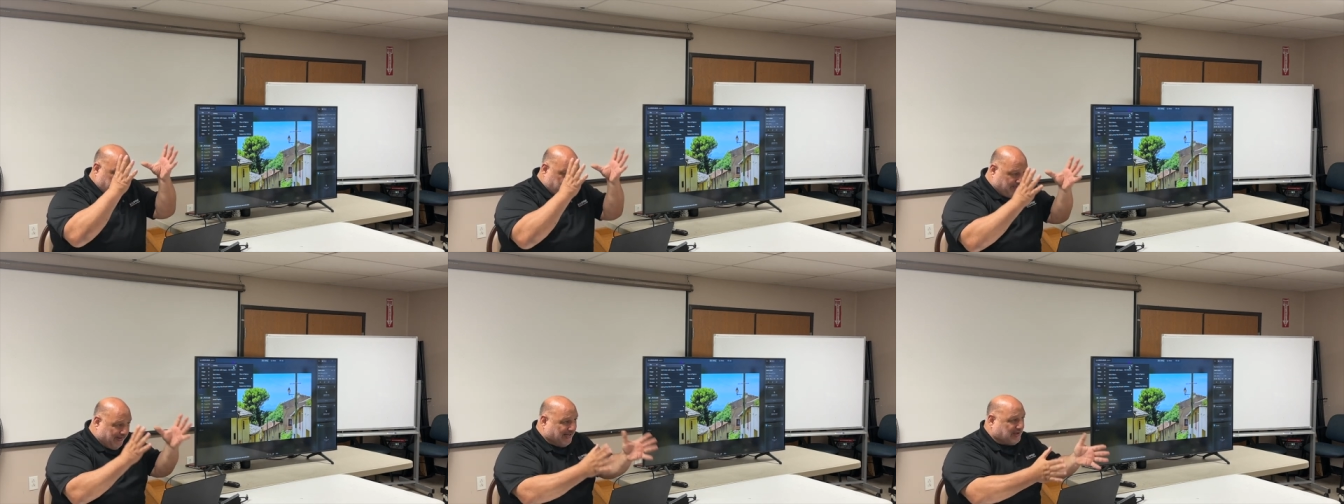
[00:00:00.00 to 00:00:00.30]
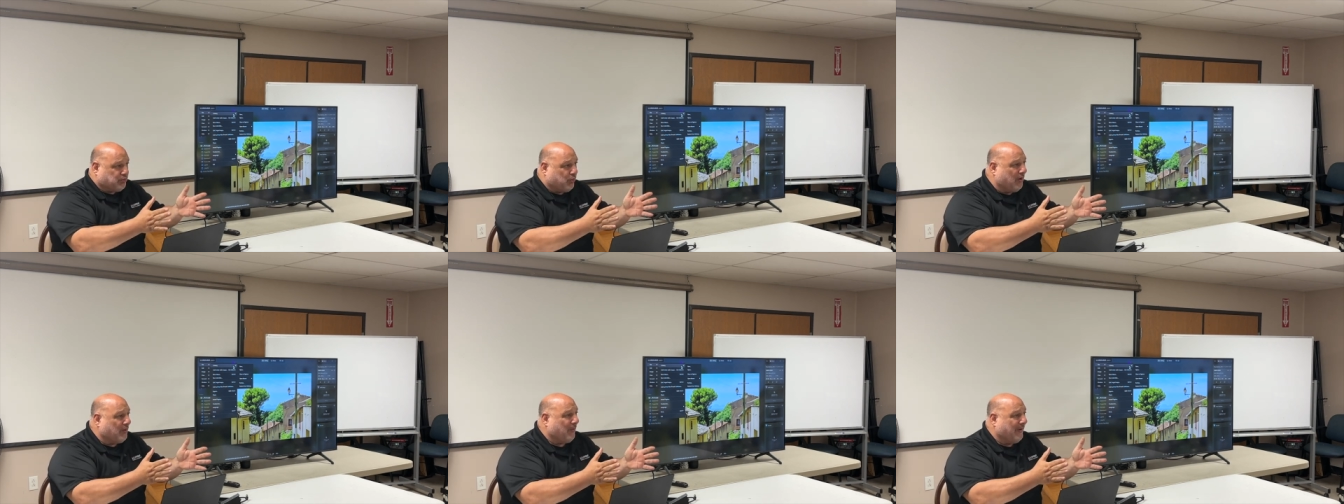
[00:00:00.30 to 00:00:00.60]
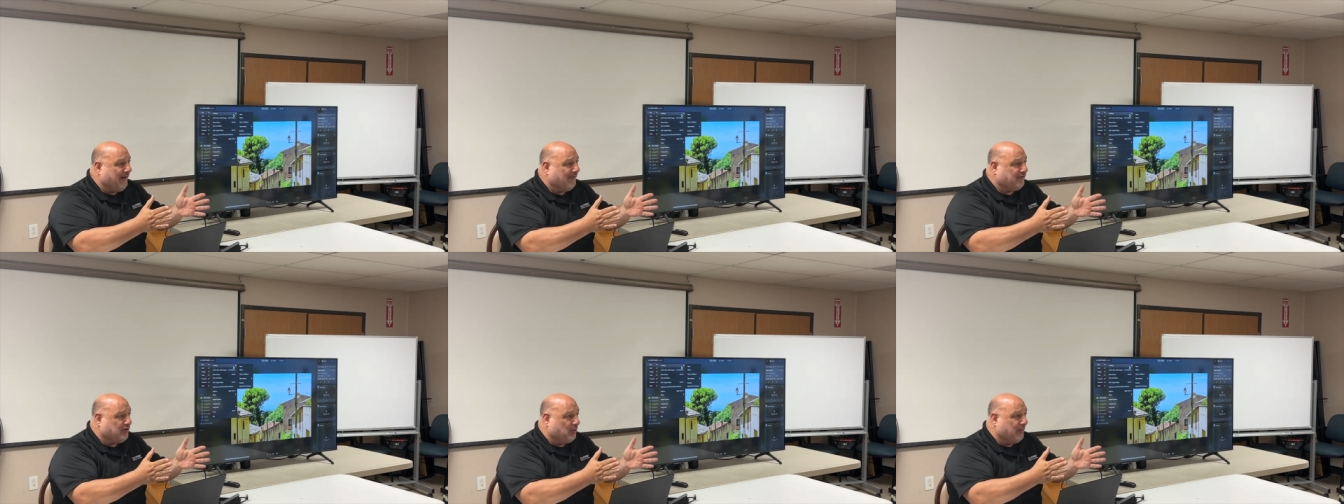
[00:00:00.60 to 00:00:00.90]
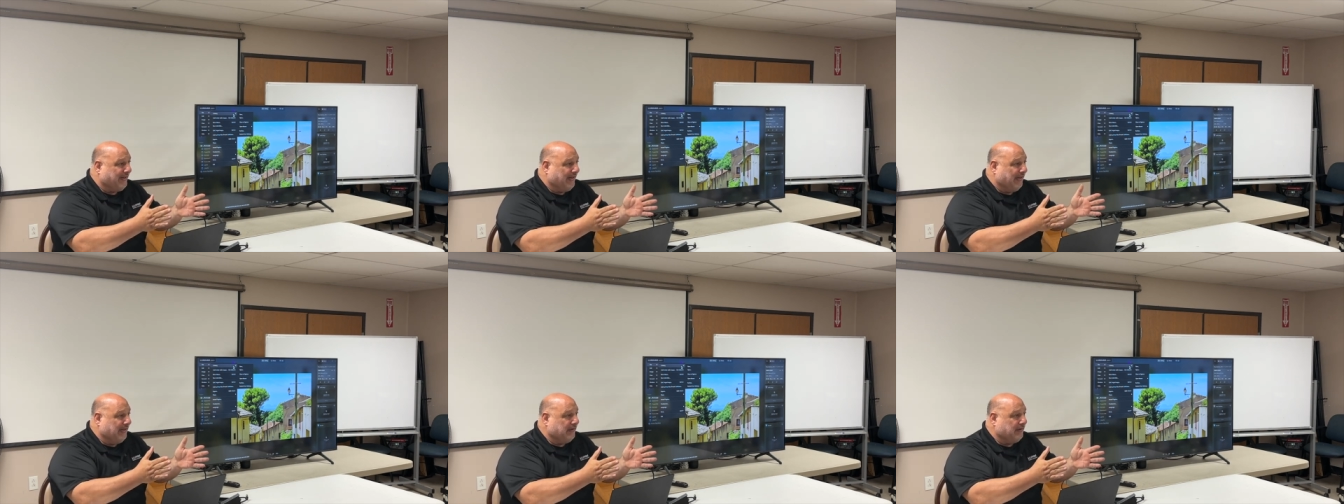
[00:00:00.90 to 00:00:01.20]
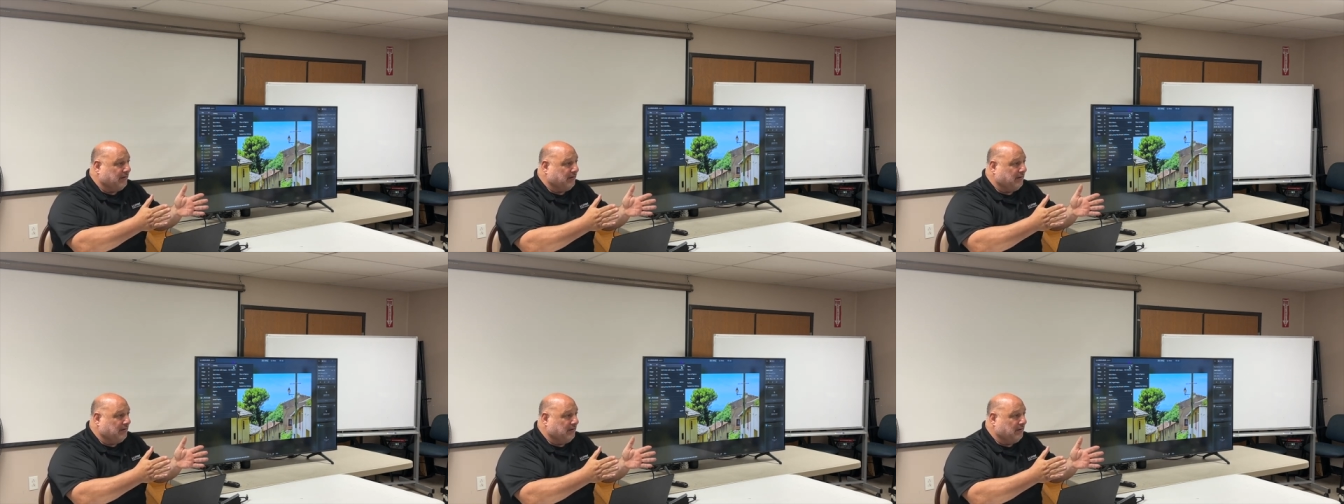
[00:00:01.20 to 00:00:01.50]
That's one way of doing it.
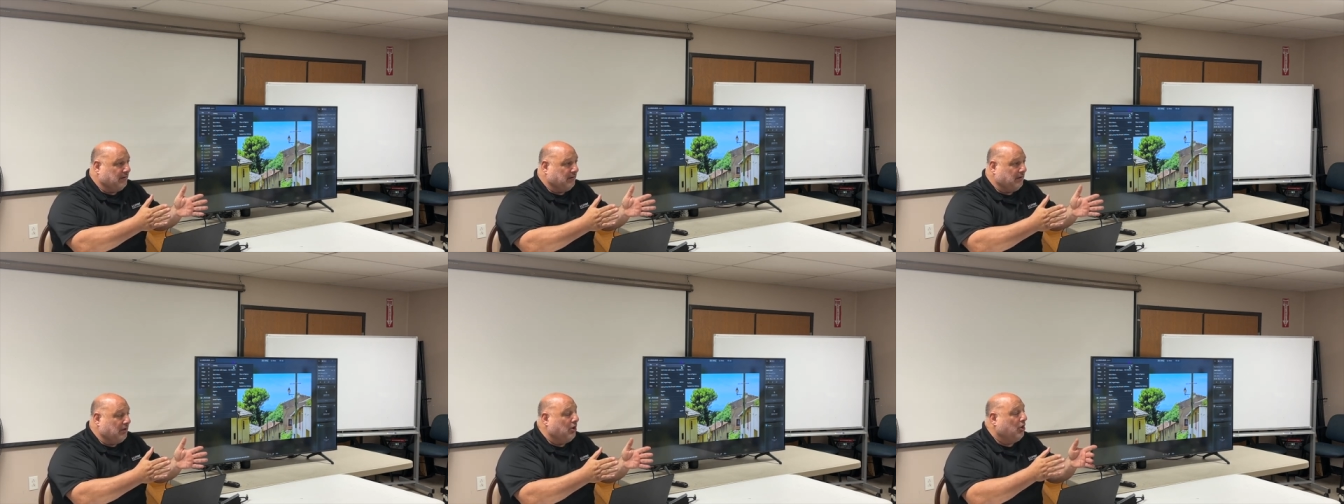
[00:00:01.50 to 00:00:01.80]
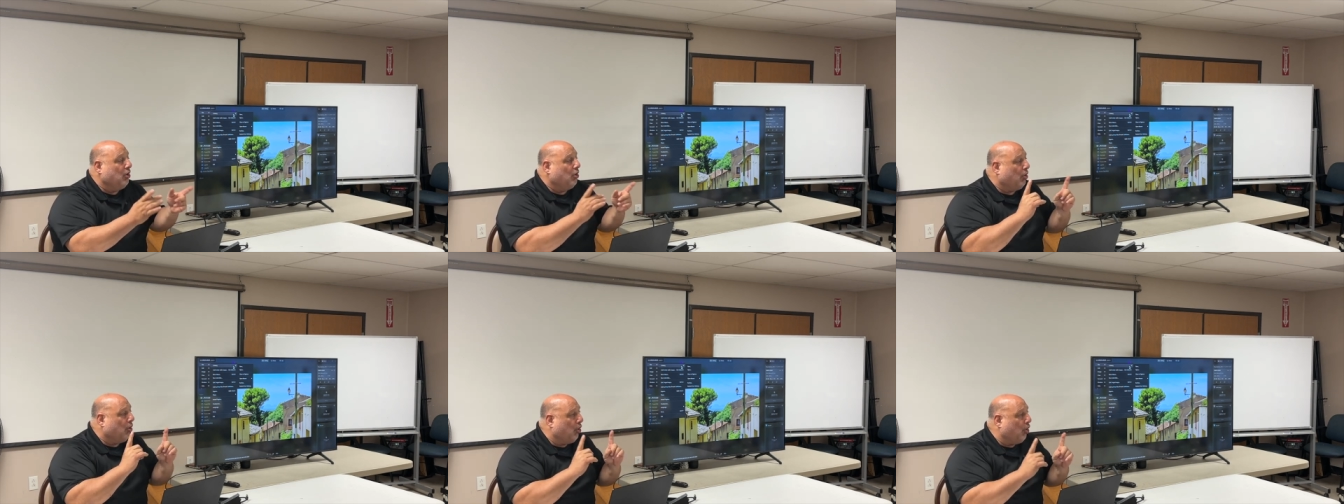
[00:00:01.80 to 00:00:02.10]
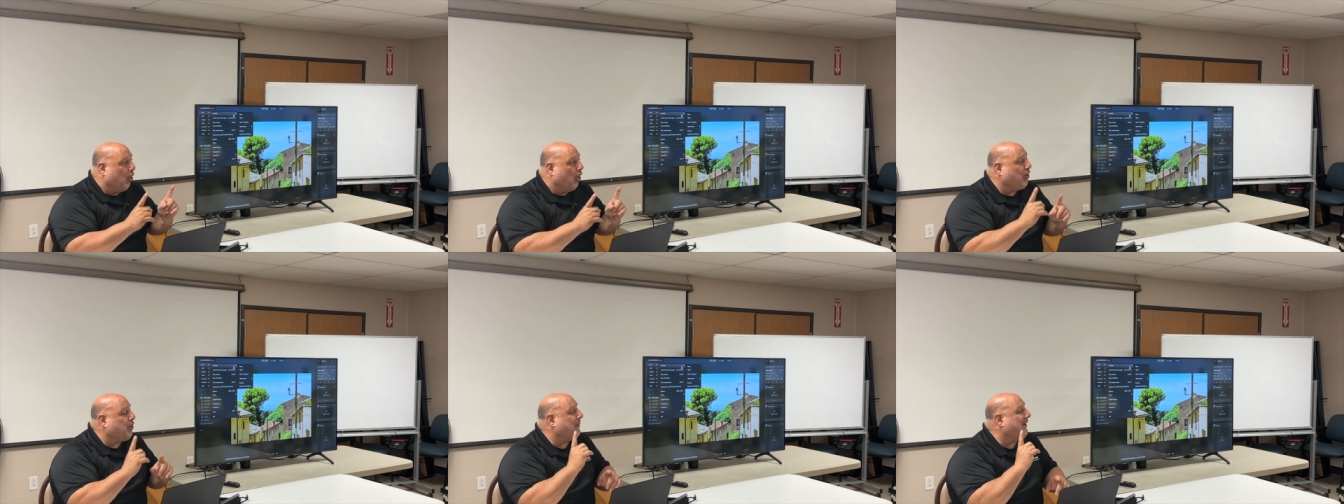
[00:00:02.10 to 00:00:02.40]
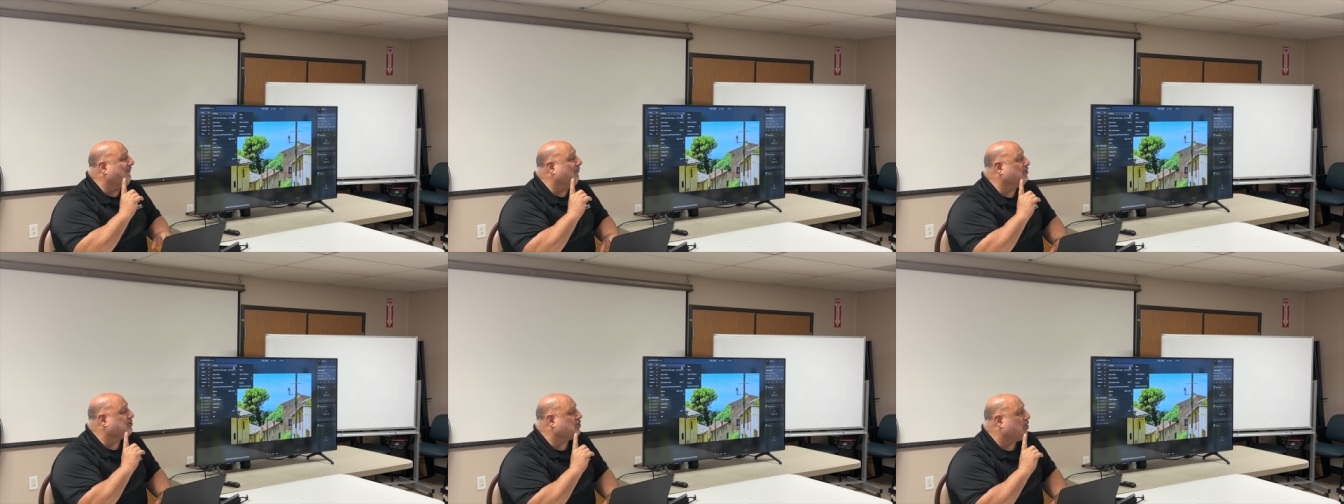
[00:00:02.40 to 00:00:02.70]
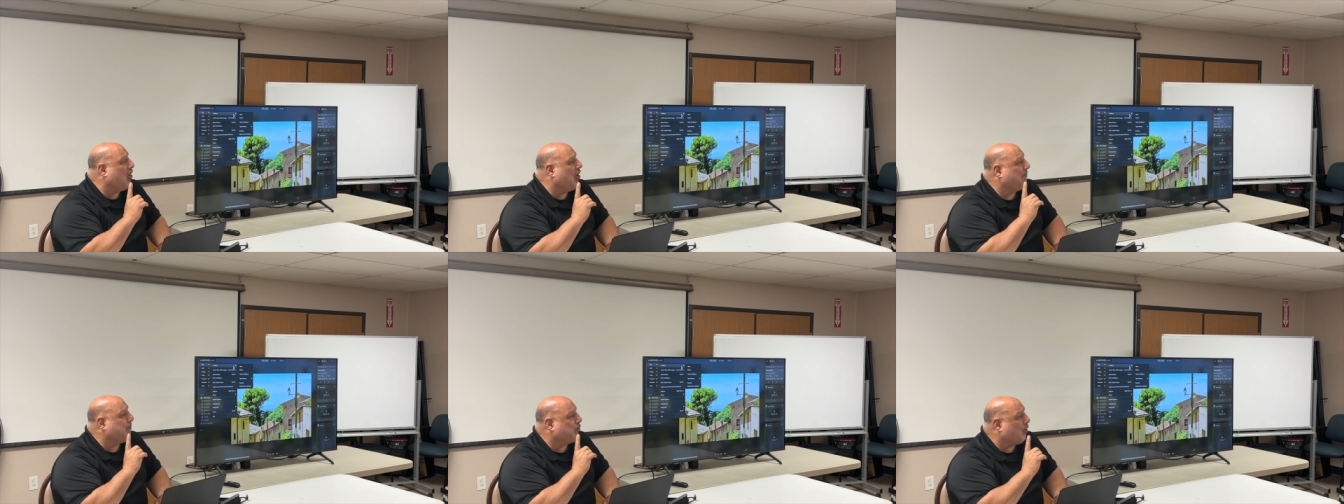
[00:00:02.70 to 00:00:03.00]
Or you can have what's
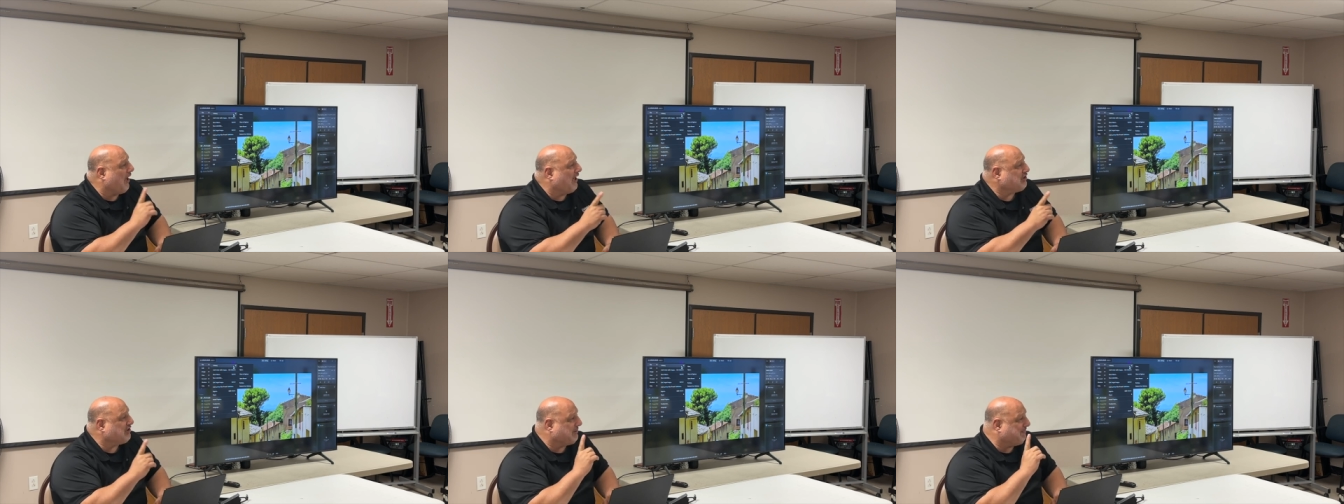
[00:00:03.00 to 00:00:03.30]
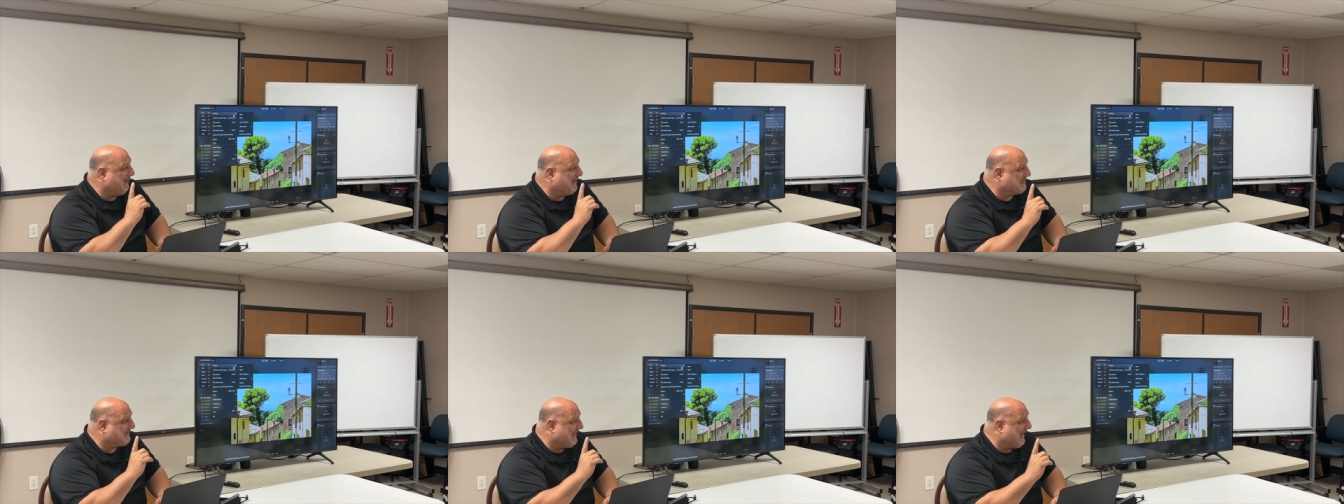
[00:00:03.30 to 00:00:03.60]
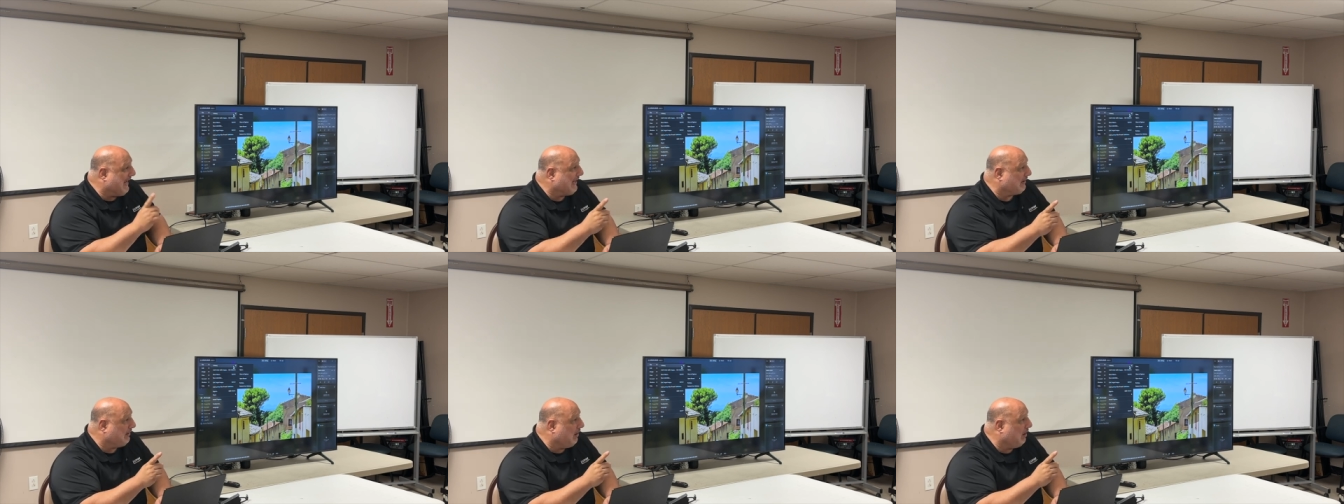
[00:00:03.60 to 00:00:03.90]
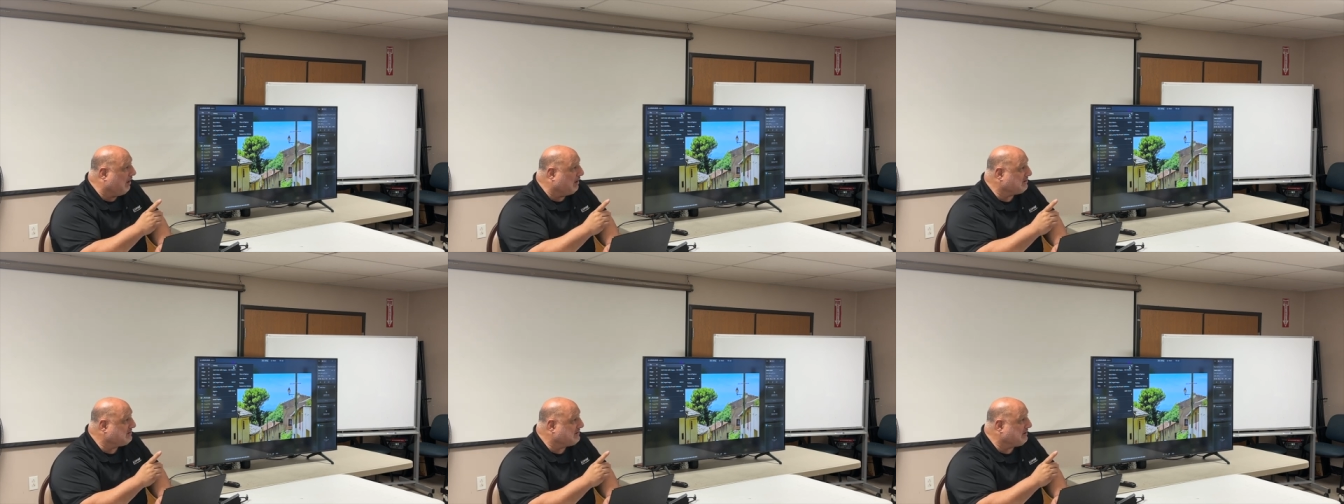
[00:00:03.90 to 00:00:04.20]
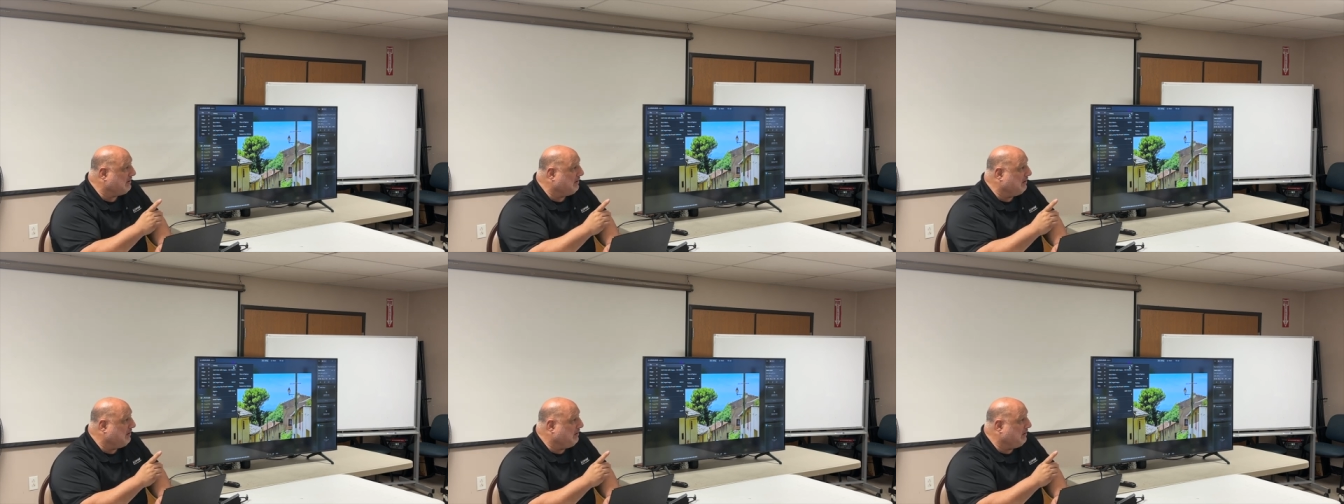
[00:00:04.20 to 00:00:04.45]
called project-based catalogs.